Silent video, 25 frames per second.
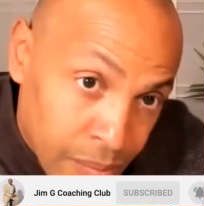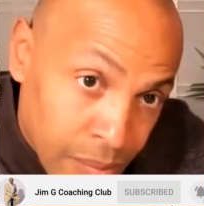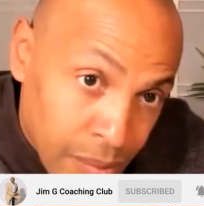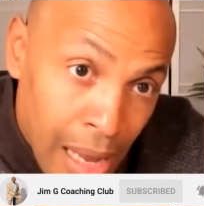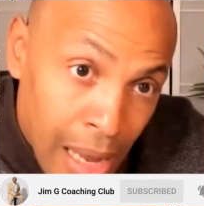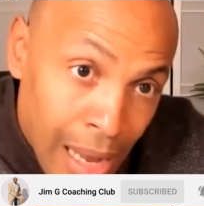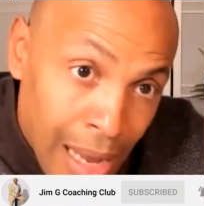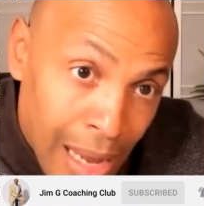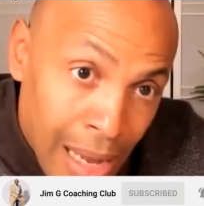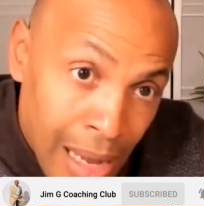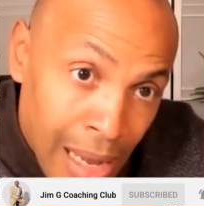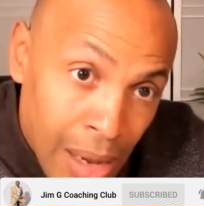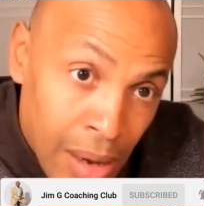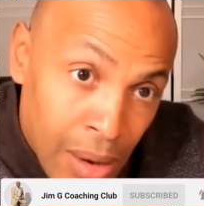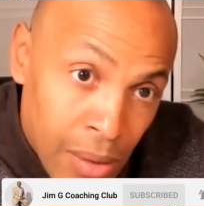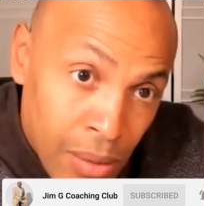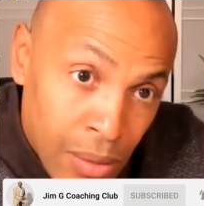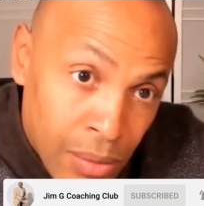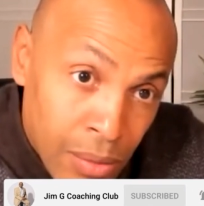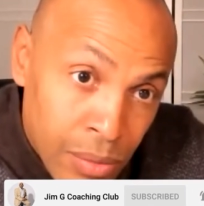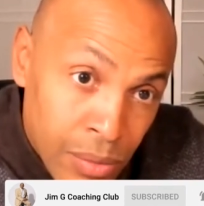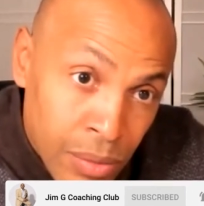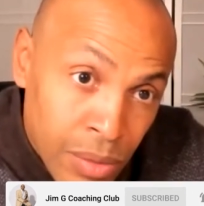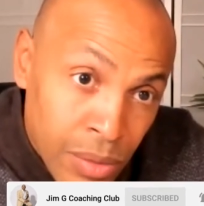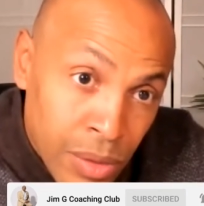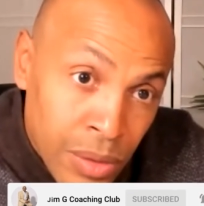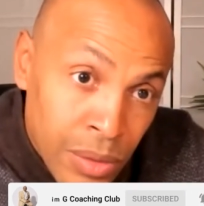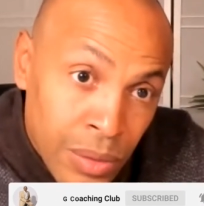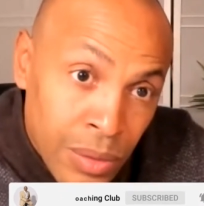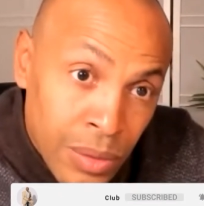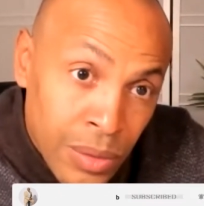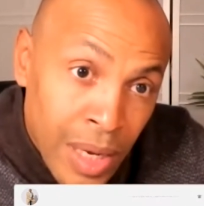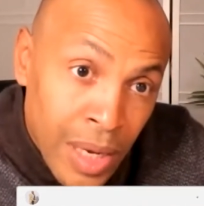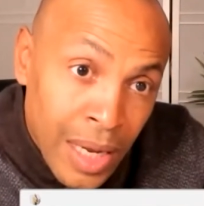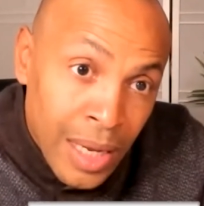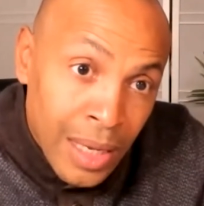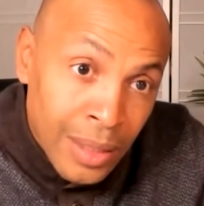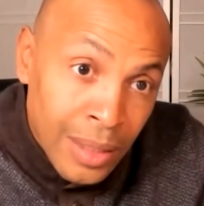how you
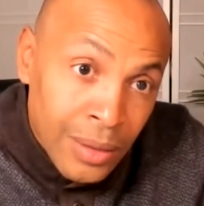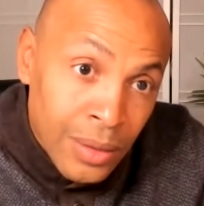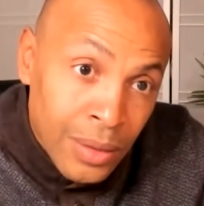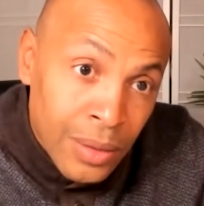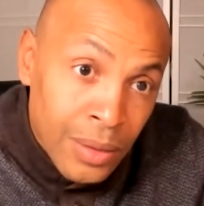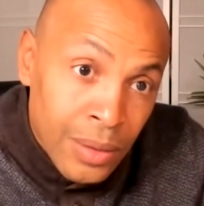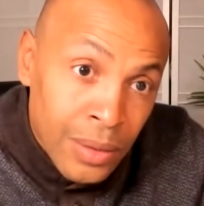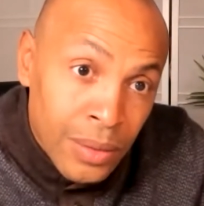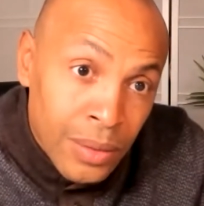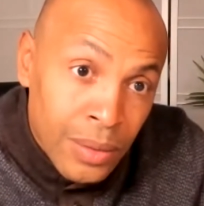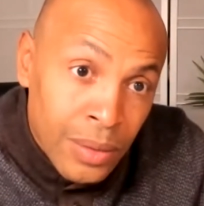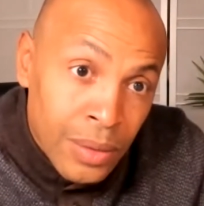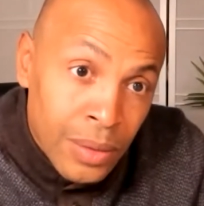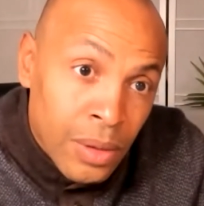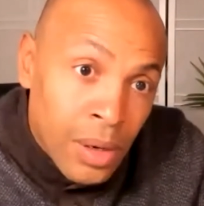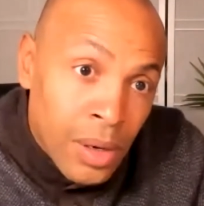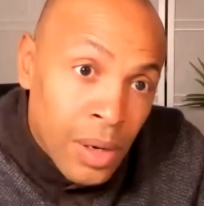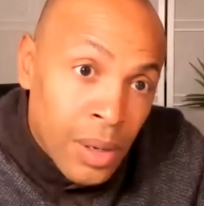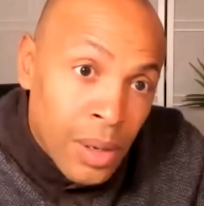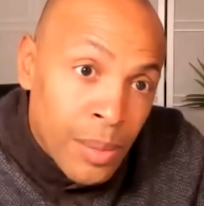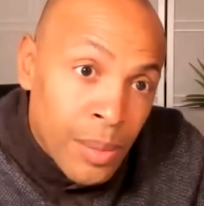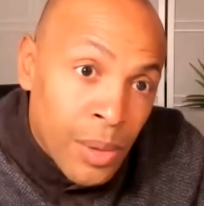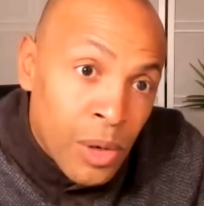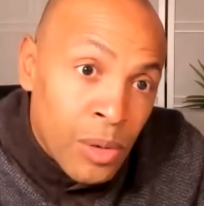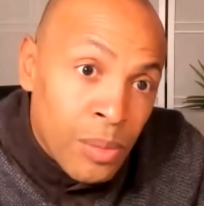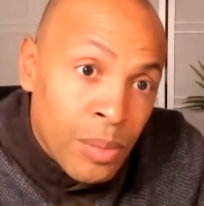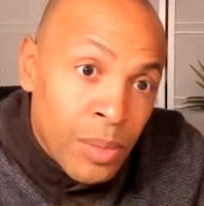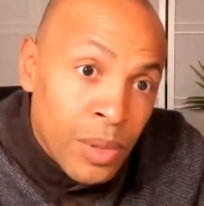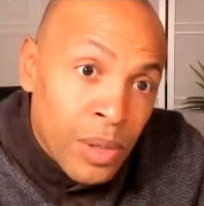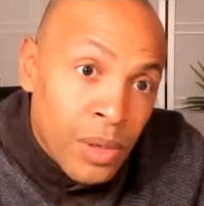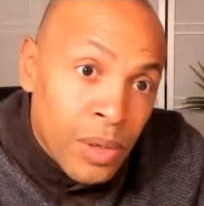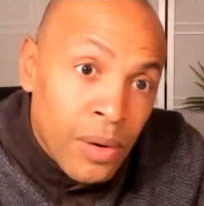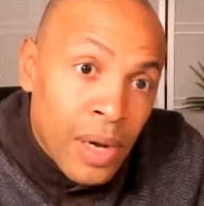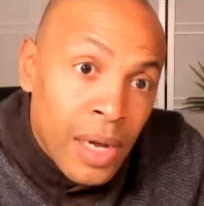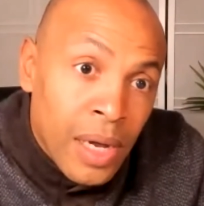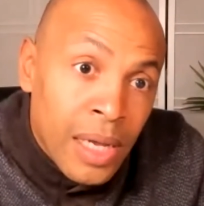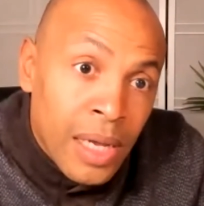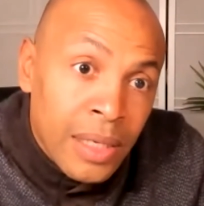handle
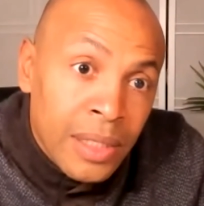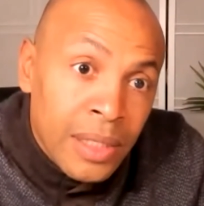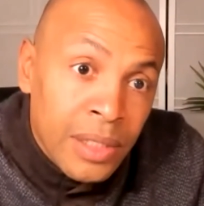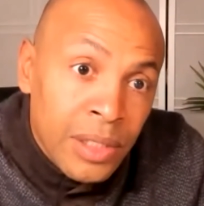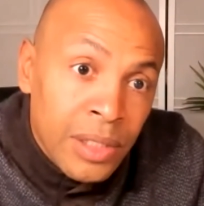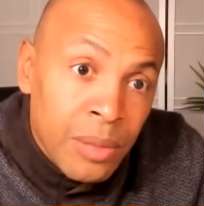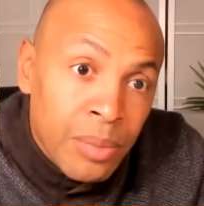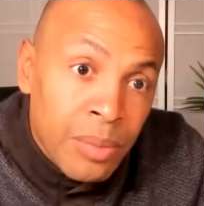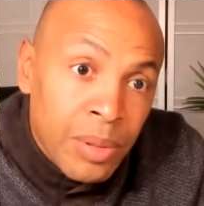Omicron in your